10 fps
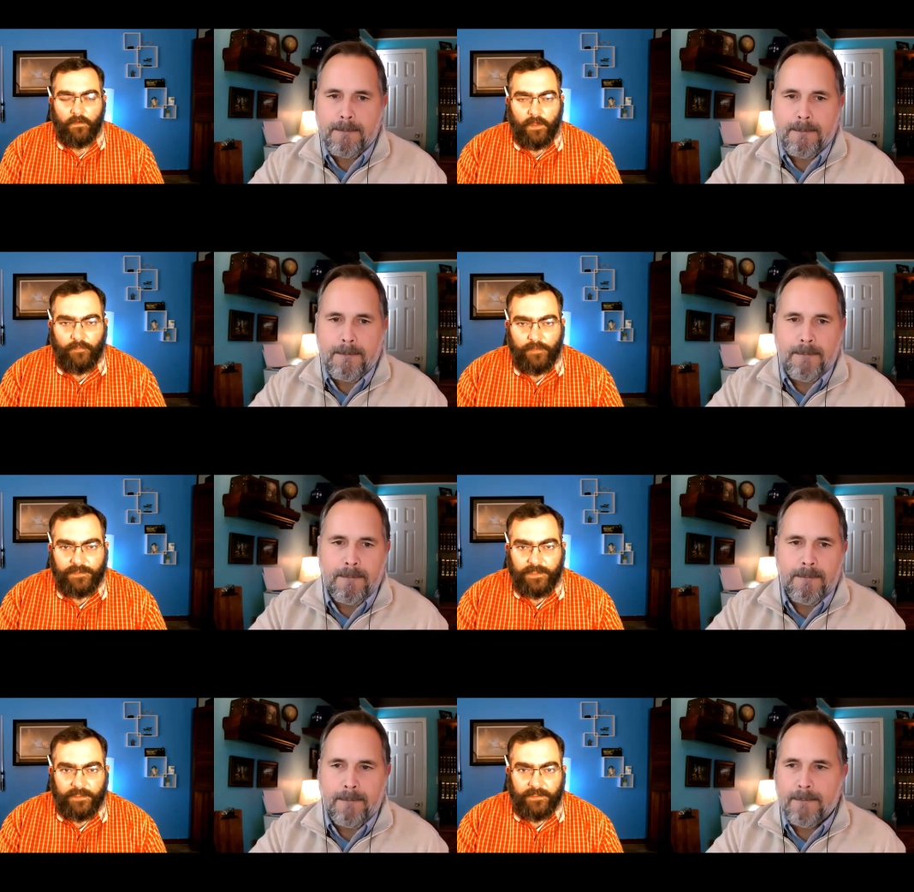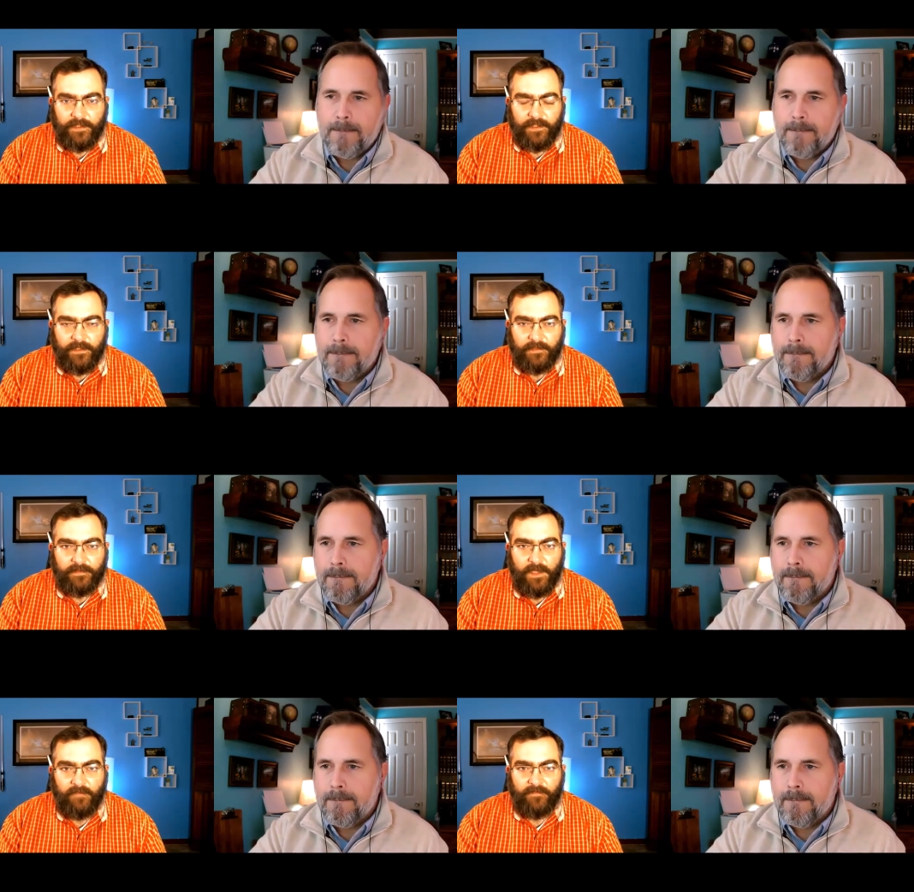Speaker 1: Well, I appreciate the uh,
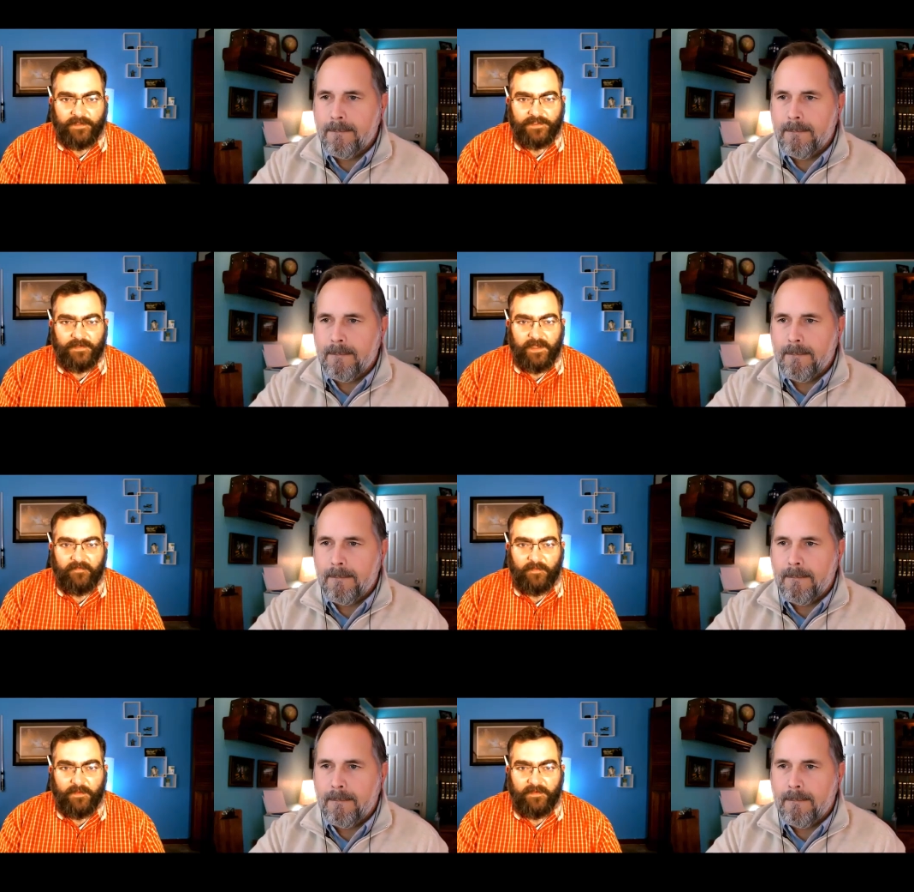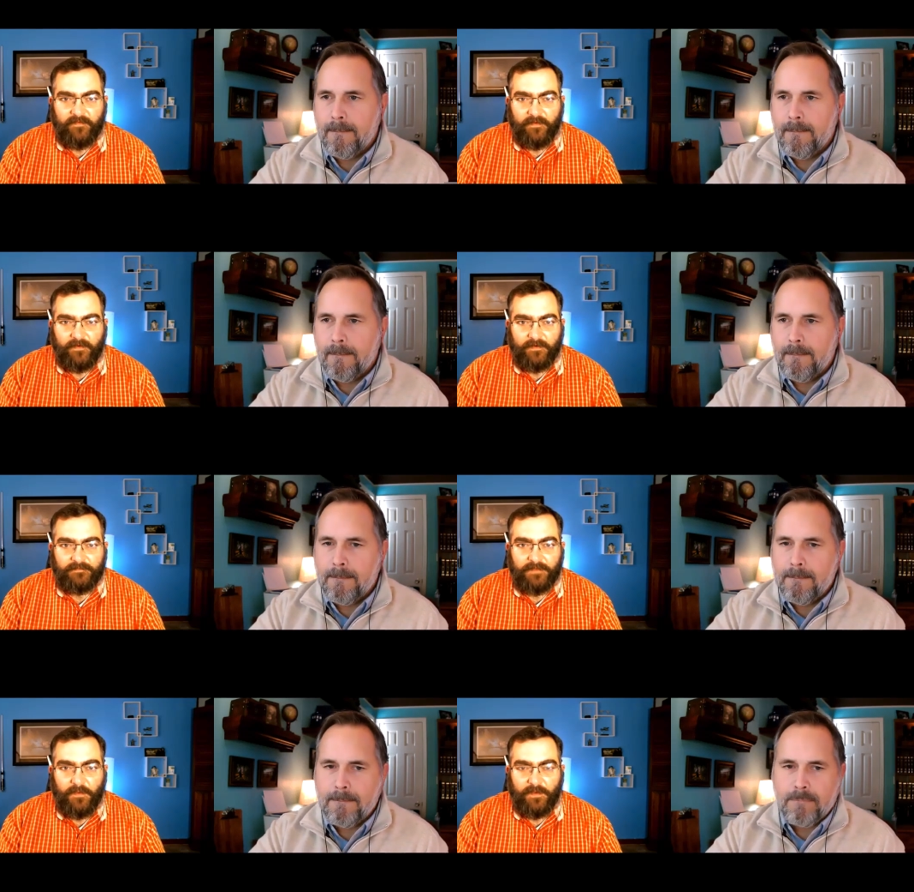confidence you have in me for
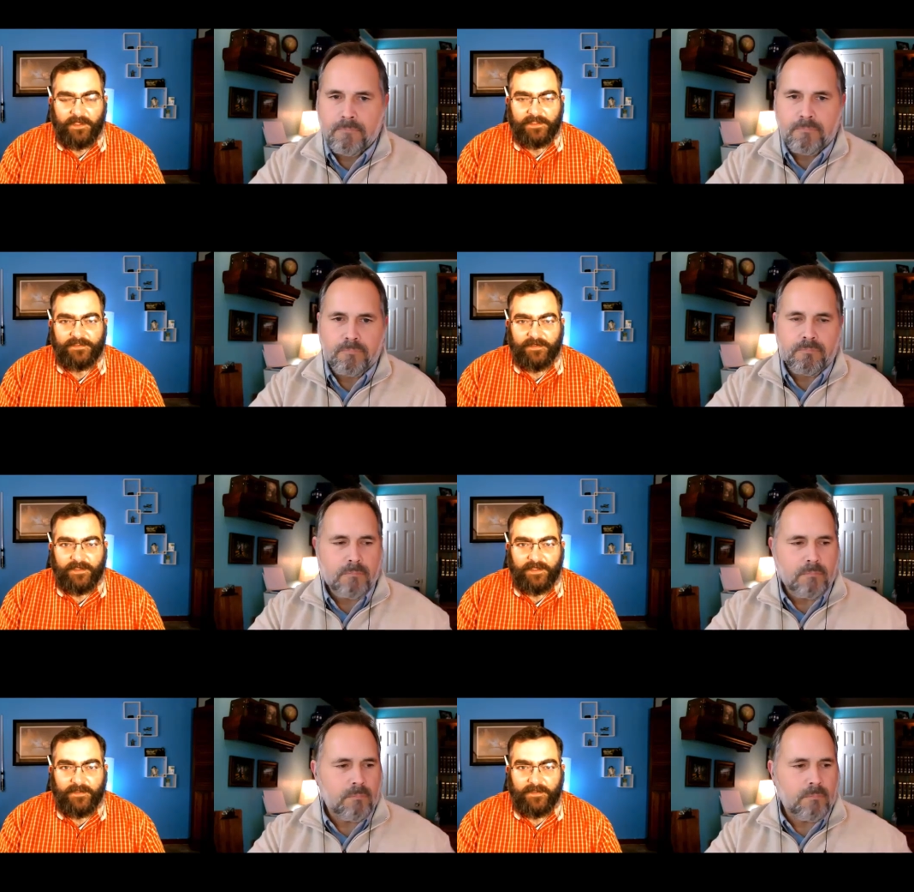knowing history.